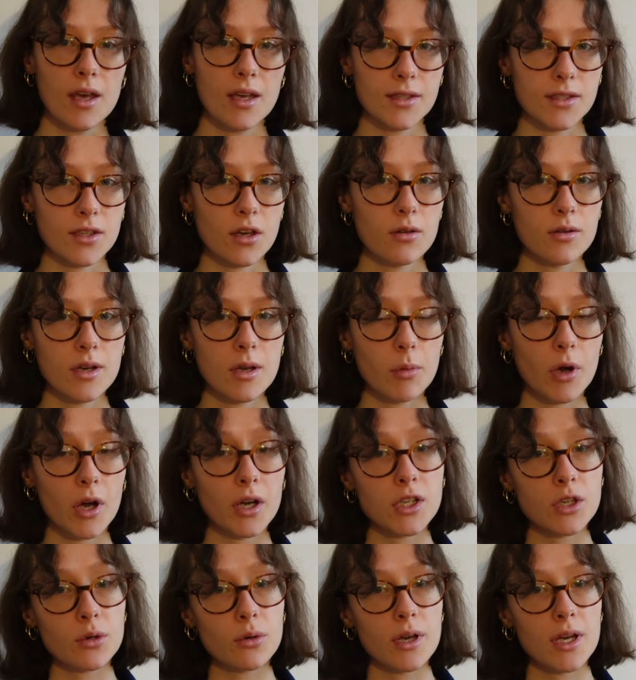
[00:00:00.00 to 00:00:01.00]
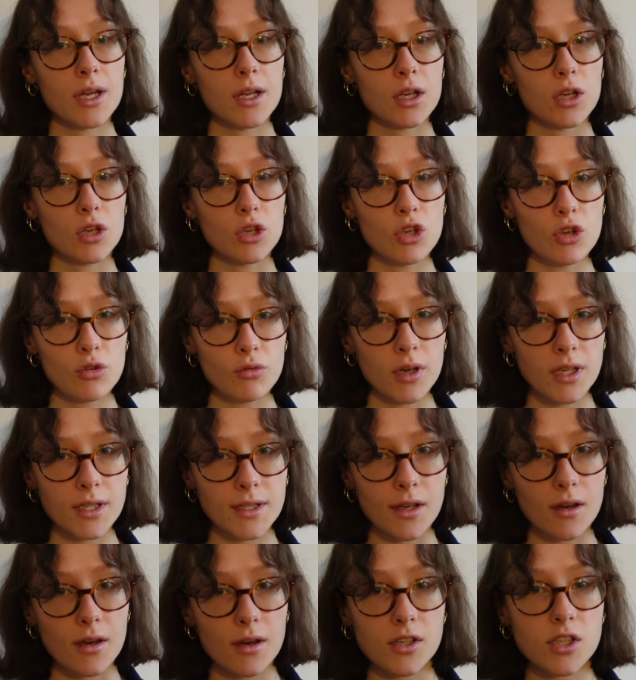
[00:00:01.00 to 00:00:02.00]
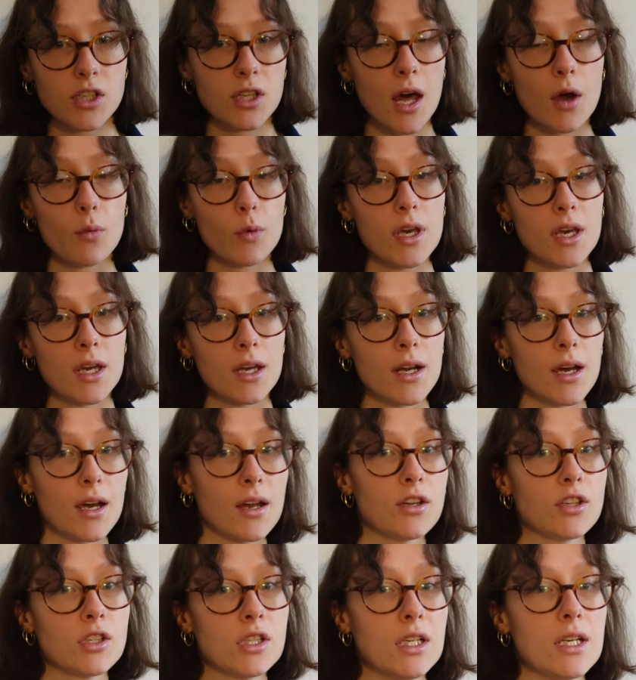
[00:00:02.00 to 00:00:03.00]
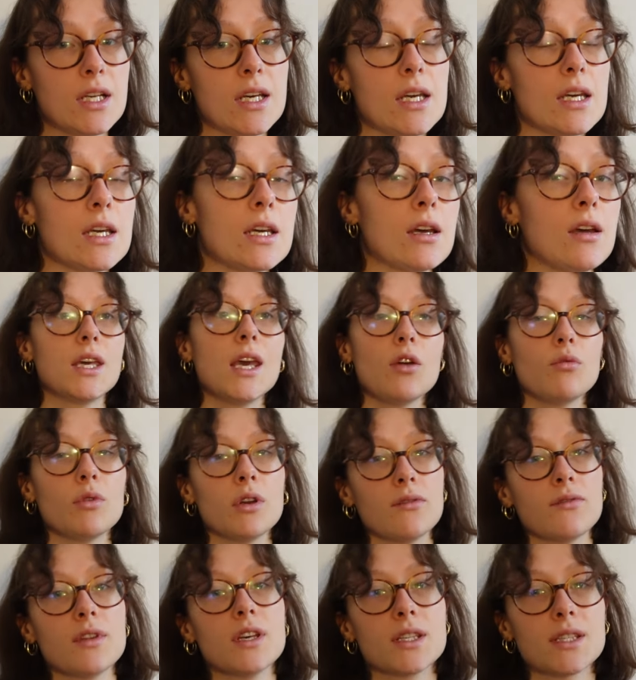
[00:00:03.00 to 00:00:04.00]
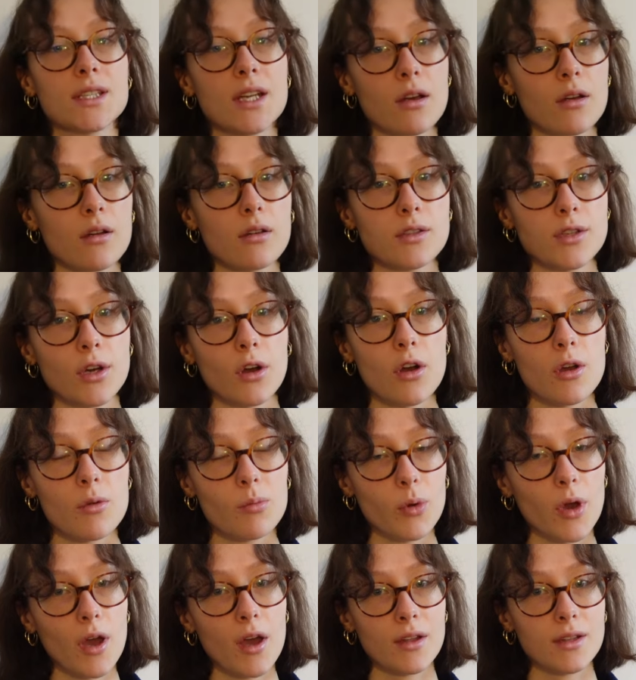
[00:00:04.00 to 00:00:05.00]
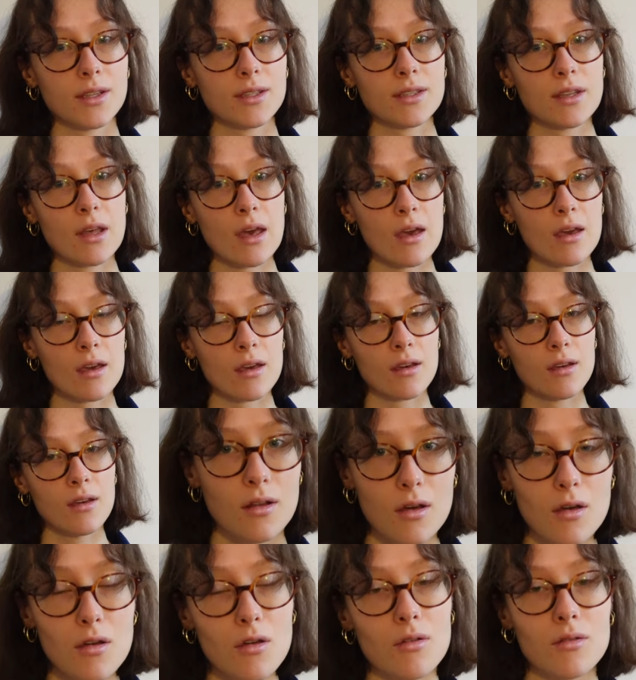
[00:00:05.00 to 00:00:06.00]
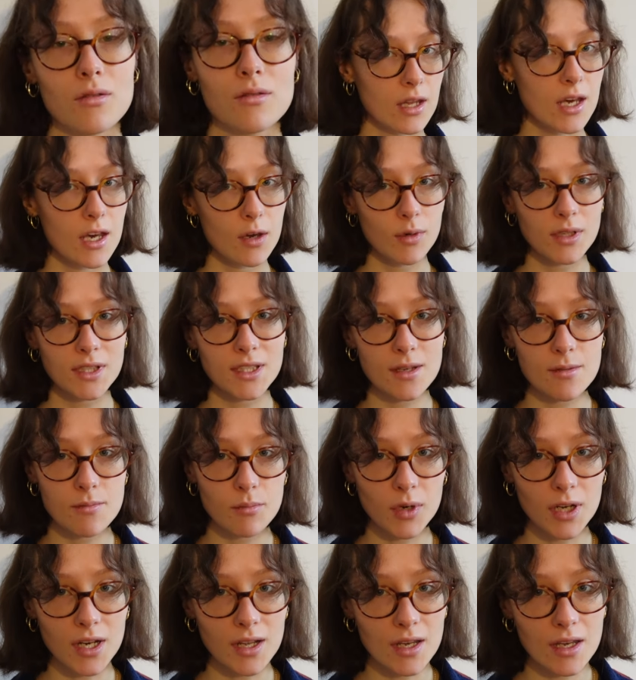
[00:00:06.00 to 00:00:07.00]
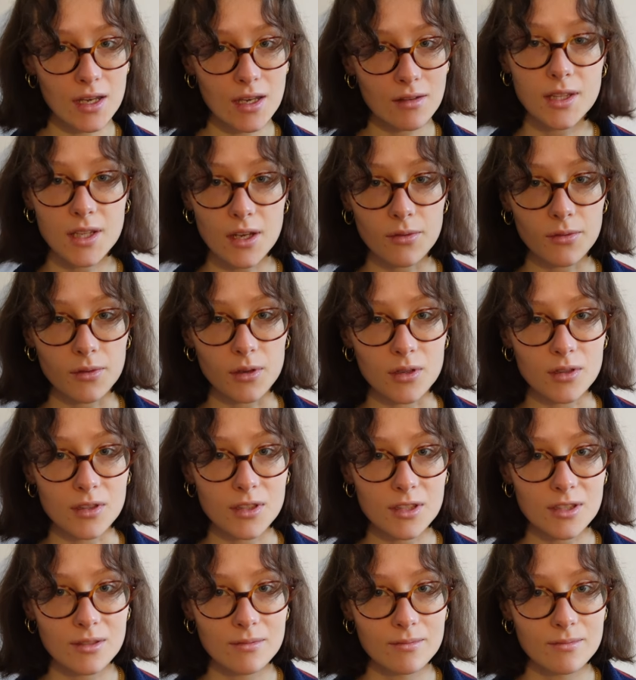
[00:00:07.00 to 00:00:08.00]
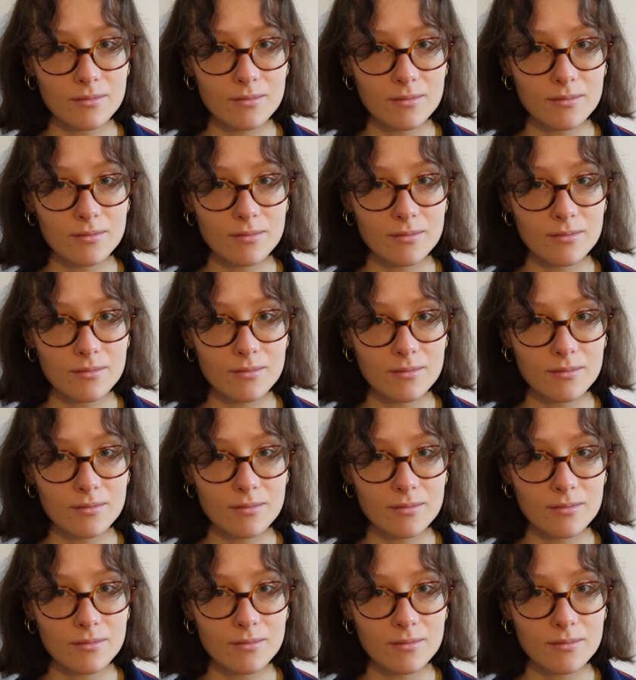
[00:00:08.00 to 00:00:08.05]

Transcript: It's only by doing new research that we can actually get rid of this stereotype and say, no, they were simply different.